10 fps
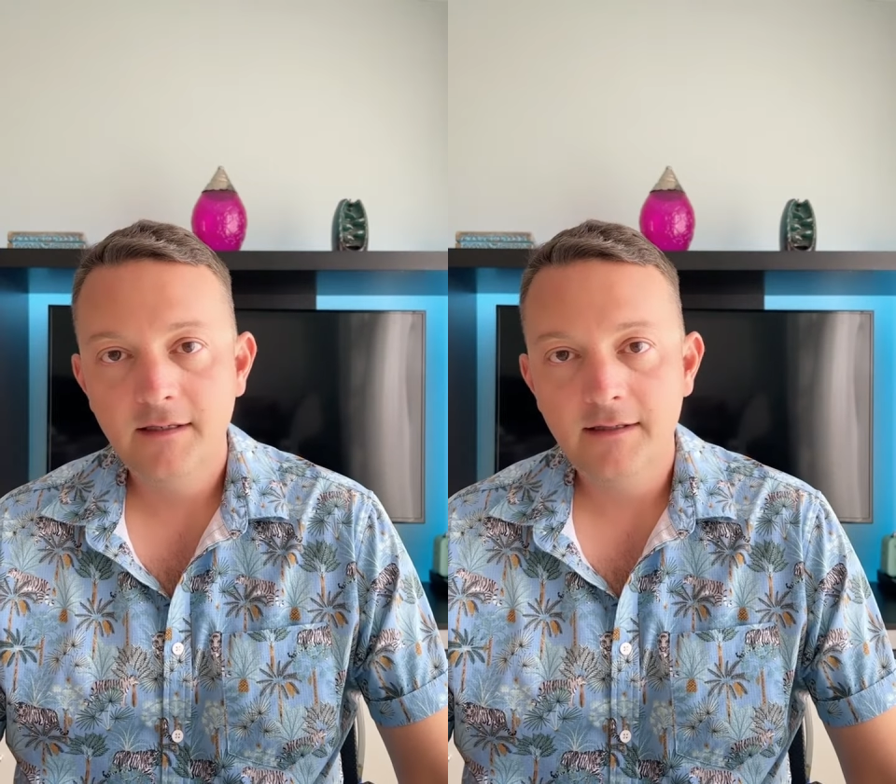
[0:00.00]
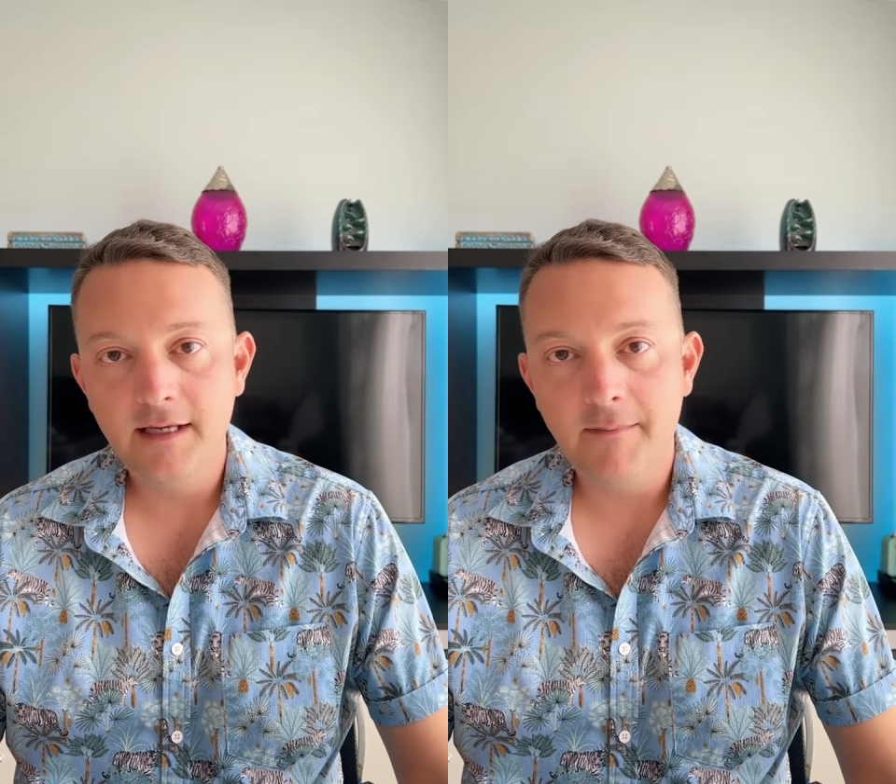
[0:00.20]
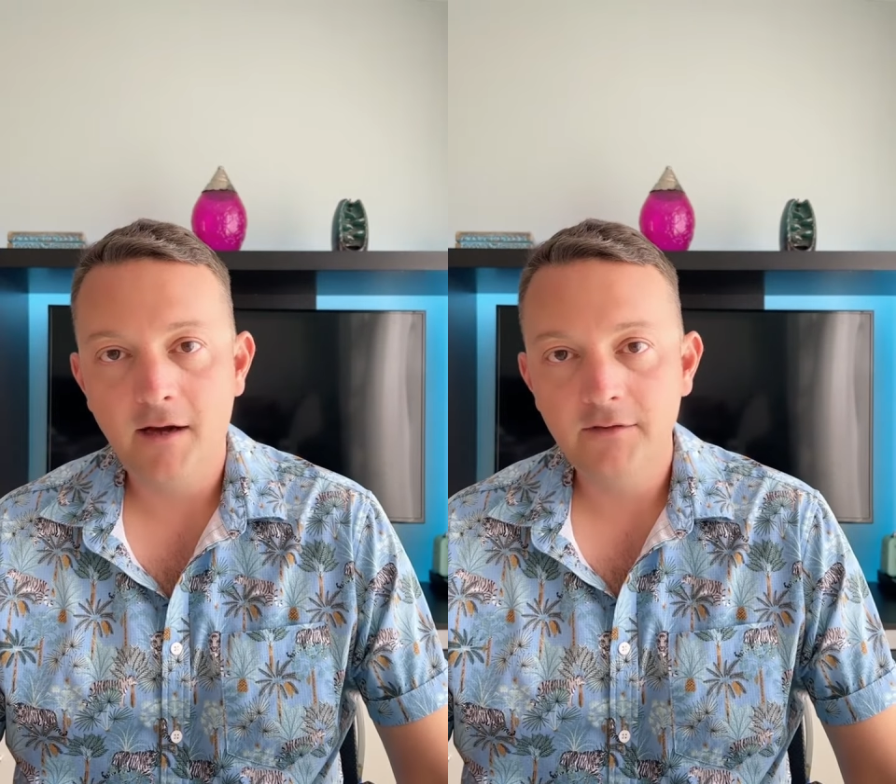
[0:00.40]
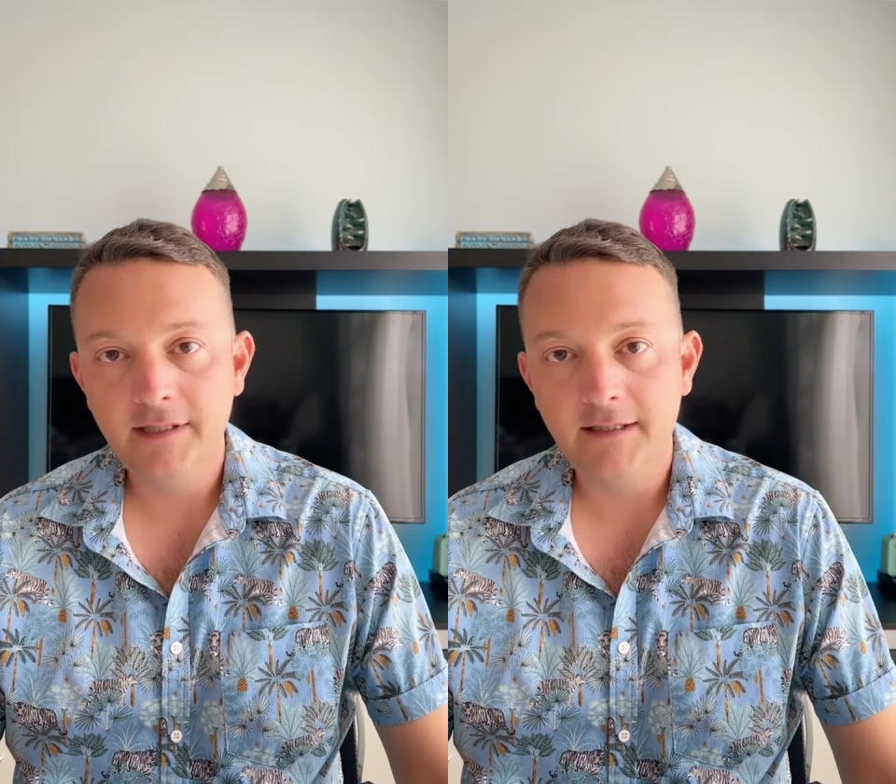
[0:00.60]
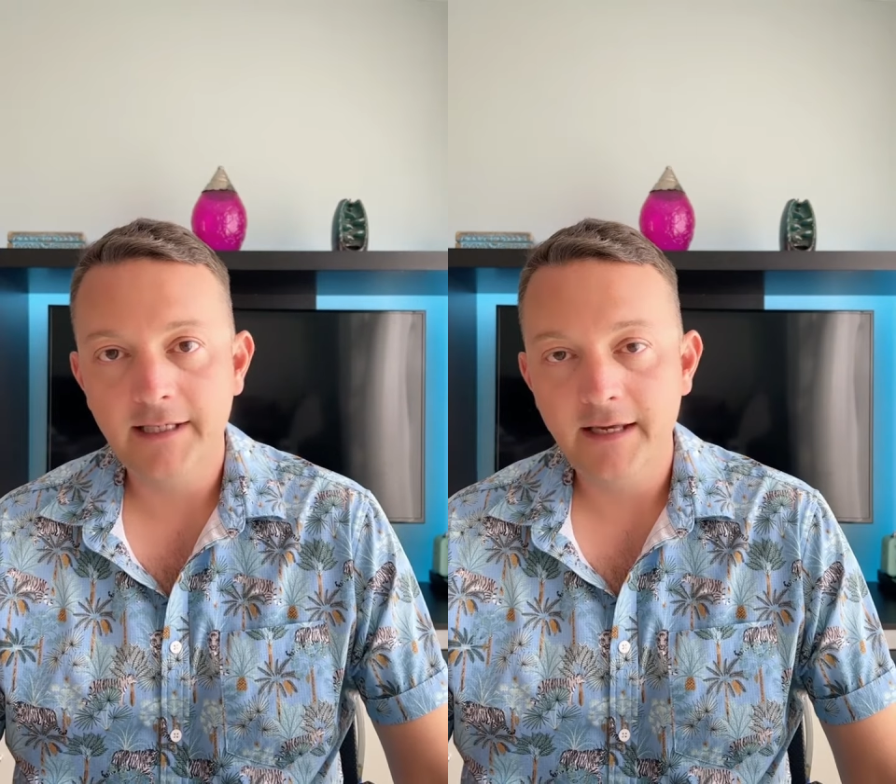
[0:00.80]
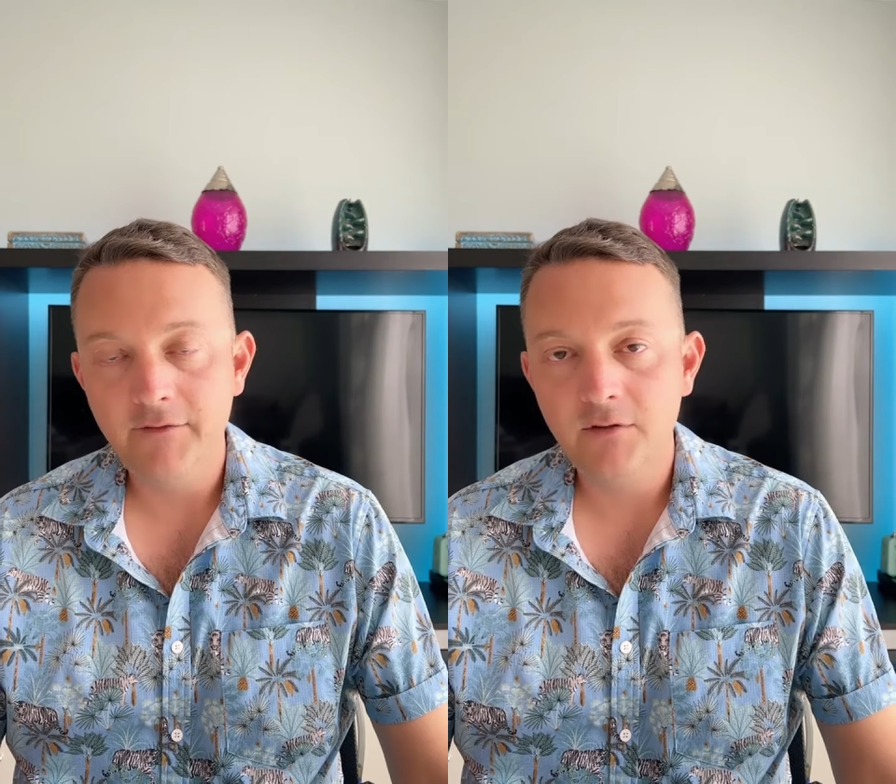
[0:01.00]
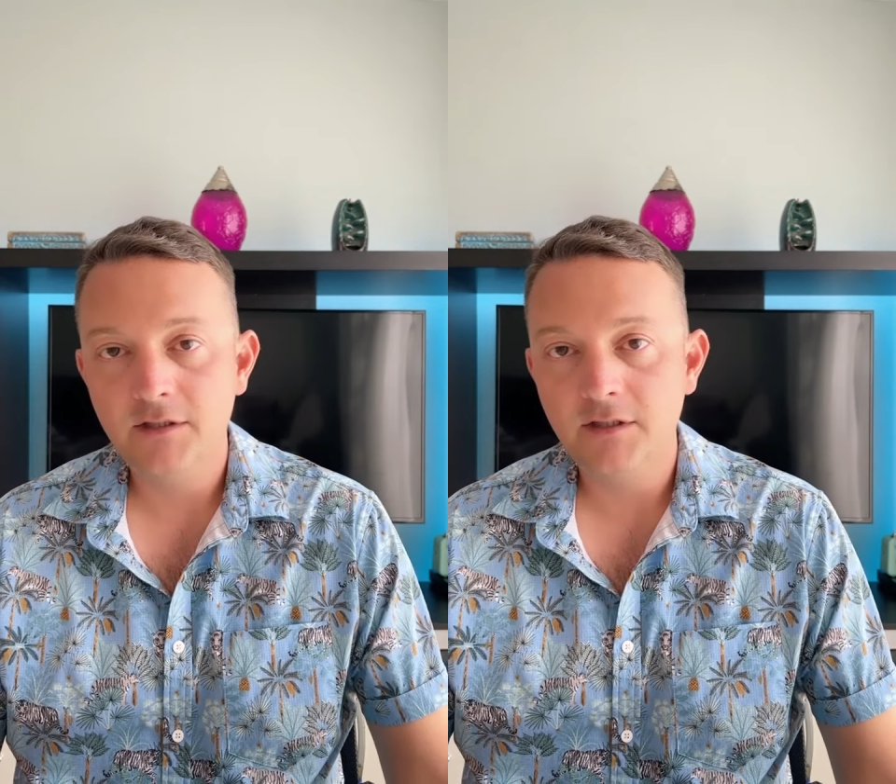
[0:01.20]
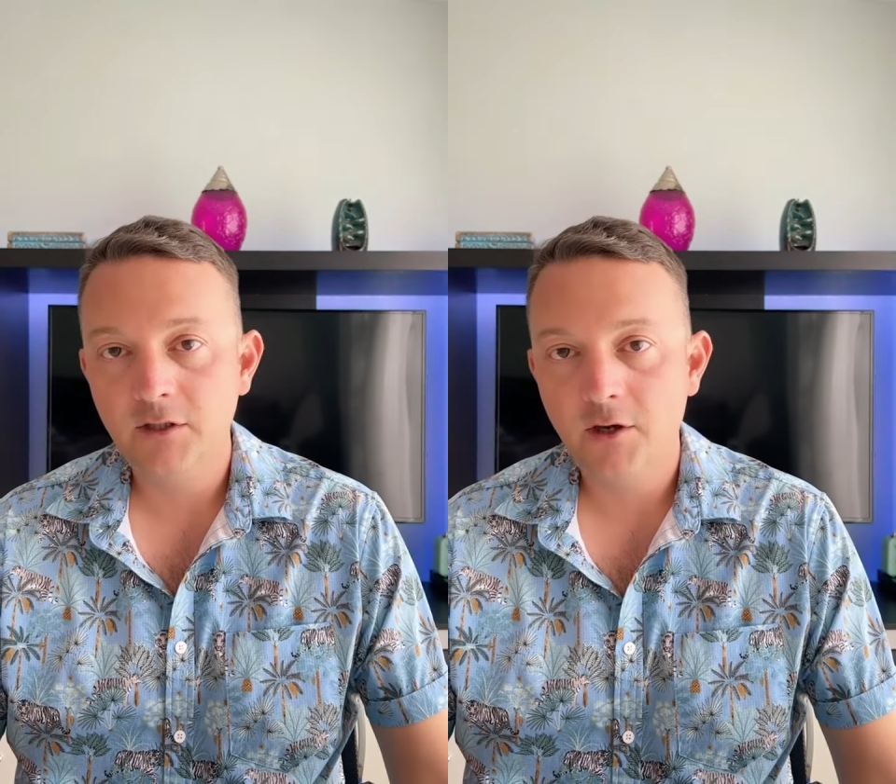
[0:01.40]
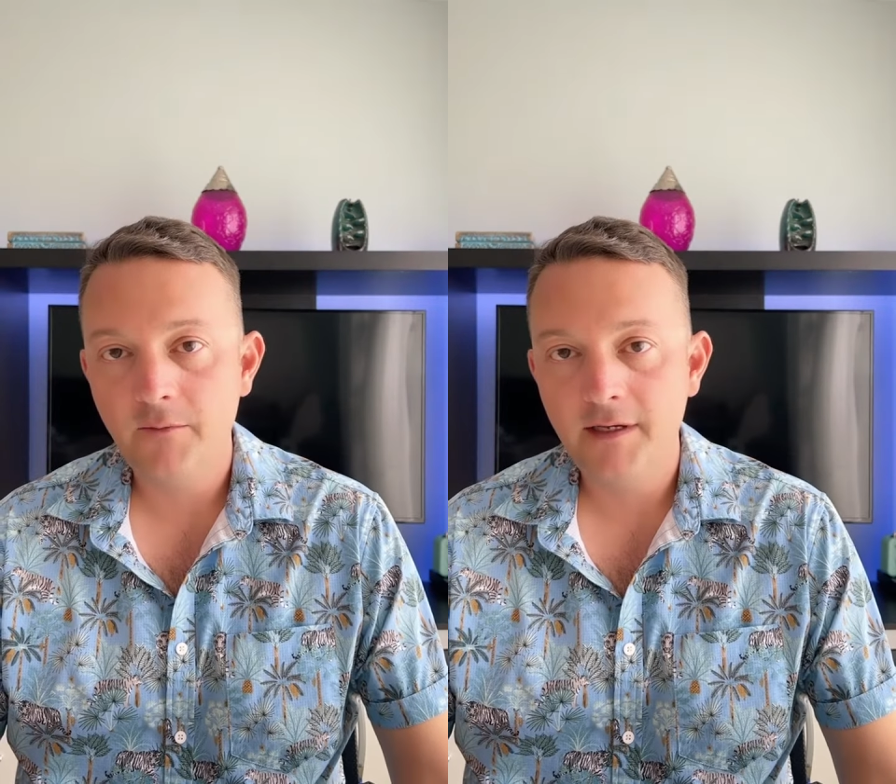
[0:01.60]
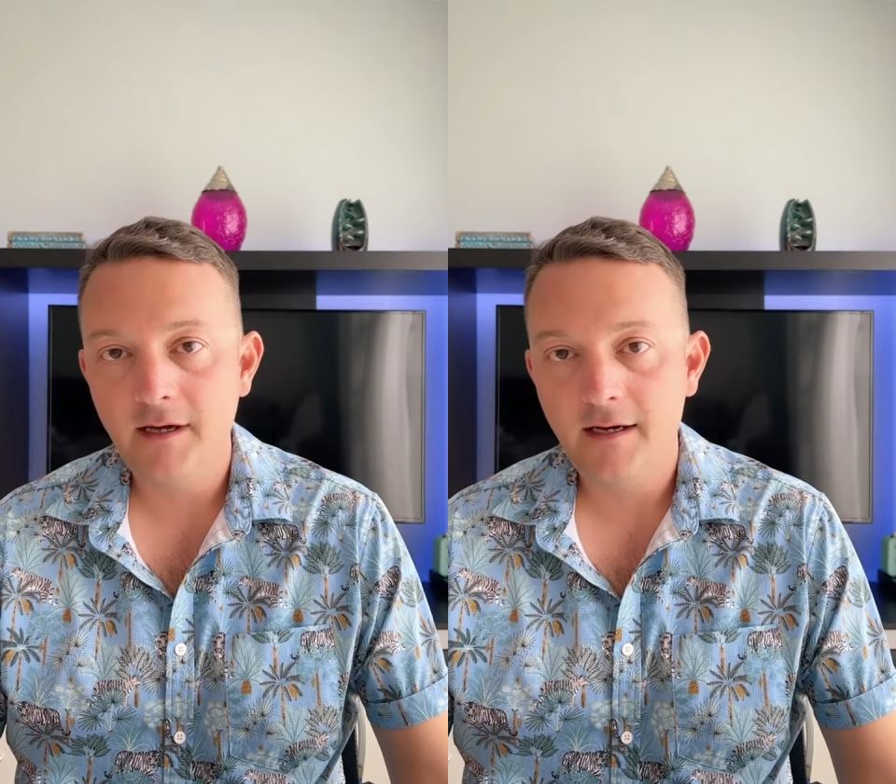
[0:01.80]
The amount that they give you is determined